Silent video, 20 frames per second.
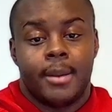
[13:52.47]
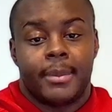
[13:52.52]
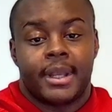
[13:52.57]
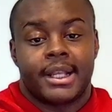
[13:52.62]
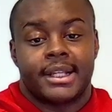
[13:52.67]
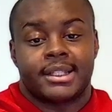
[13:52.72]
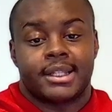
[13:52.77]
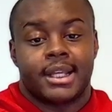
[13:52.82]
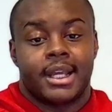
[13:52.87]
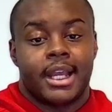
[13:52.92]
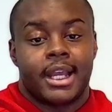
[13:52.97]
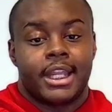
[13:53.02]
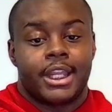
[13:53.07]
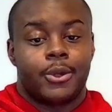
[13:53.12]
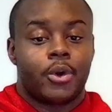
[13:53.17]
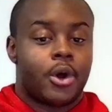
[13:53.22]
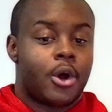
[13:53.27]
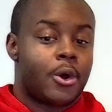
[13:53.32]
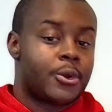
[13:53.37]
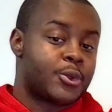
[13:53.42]
because
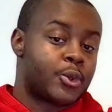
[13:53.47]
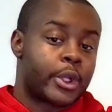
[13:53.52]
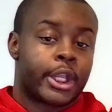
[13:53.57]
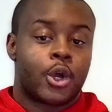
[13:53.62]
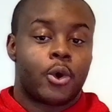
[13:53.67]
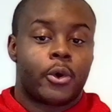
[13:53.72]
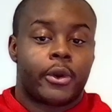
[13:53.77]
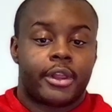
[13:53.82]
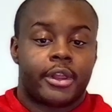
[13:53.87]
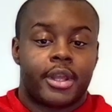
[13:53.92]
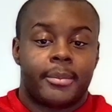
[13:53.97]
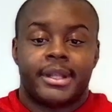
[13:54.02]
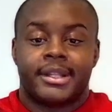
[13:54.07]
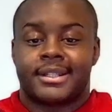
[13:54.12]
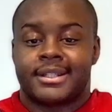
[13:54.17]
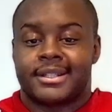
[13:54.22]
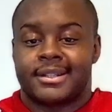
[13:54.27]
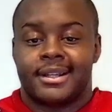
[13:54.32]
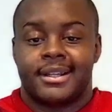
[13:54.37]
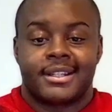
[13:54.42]
you also can go to them.
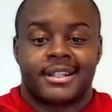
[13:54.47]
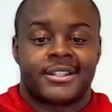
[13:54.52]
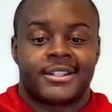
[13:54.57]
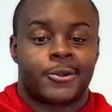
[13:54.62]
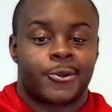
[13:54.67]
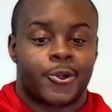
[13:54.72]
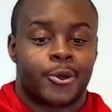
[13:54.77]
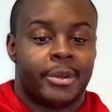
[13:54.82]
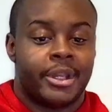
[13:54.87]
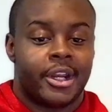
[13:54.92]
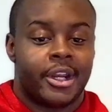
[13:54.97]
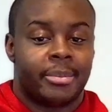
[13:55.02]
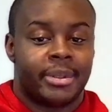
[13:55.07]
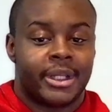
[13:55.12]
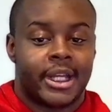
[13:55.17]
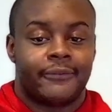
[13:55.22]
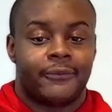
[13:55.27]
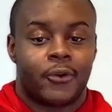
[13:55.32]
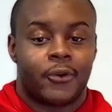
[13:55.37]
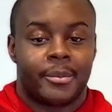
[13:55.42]
It's a social media
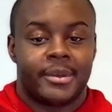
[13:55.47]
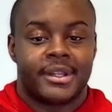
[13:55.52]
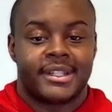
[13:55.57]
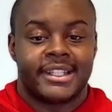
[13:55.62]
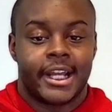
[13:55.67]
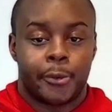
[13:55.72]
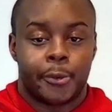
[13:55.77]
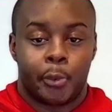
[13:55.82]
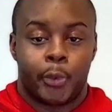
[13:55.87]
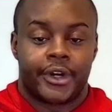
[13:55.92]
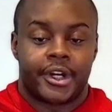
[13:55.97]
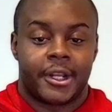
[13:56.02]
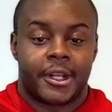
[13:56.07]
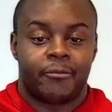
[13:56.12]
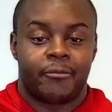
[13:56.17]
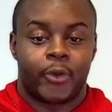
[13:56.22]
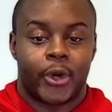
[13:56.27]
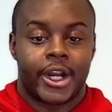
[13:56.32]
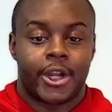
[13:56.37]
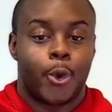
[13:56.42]
platform. It's
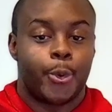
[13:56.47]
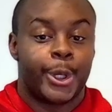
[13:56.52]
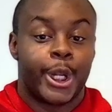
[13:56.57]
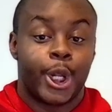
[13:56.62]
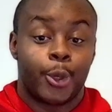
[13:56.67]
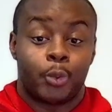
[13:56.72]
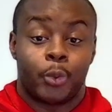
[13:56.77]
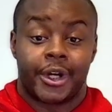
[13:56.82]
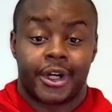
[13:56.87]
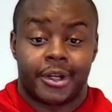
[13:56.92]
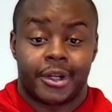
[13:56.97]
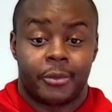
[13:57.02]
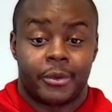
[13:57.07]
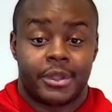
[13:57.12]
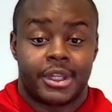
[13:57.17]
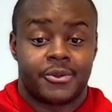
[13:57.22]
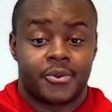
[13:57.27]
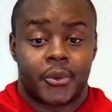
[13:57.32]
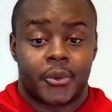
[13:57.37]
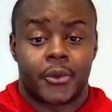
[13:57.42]
networking, right? Go network
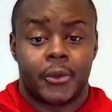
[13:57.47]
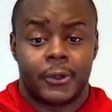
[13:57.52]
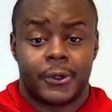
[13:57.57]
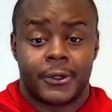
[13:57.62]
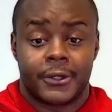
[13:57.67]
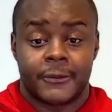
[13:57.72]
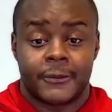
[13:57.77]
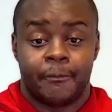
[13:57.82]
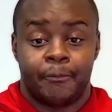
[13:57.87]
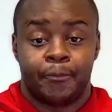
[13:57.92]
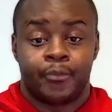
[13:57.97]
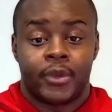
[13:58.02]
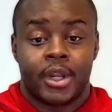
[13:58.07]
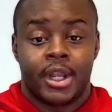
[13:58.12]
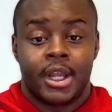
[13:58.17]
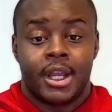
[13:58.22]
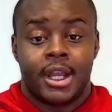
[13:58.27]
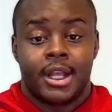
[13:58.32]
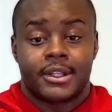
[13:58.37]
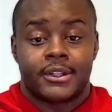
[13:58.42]
with these recruiters.
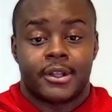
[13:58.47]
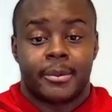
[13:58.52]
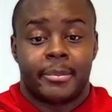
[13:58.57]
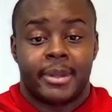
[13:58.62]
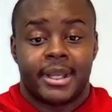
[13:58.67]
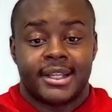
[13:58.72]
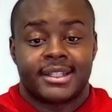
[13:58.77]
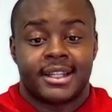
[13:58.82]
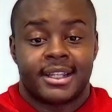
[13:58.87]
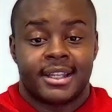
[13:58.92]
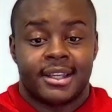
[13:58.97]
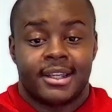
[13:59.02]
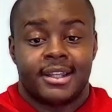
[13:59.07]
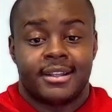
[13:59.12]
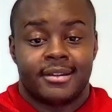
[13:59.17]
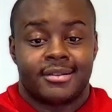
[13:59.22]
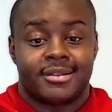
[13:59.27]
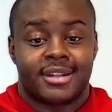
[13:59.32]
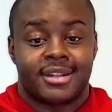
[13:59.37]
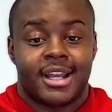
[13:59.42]
So the biggest thing
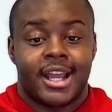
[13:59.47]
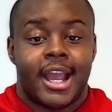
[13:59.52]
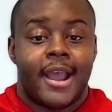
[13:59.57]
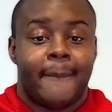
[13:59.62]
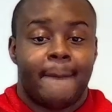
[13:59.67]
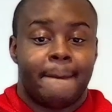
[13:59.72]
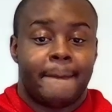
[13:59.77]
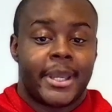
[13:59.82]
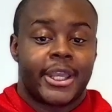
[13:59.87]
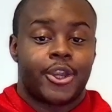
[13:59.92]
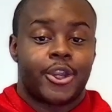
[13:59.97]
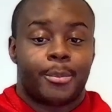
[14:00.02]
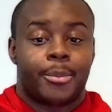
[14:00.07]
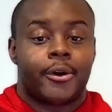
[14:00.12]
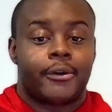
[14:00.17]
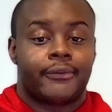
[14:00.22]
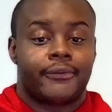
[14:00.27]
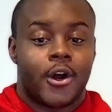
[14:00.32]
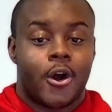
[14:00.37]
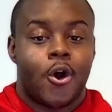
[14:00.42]
is make your
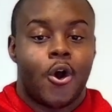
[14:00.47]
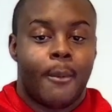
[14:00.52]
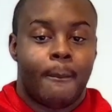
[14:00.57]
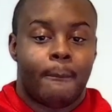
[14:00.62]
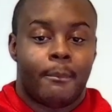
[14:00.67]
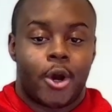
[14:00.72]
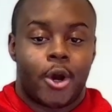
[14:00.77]
profile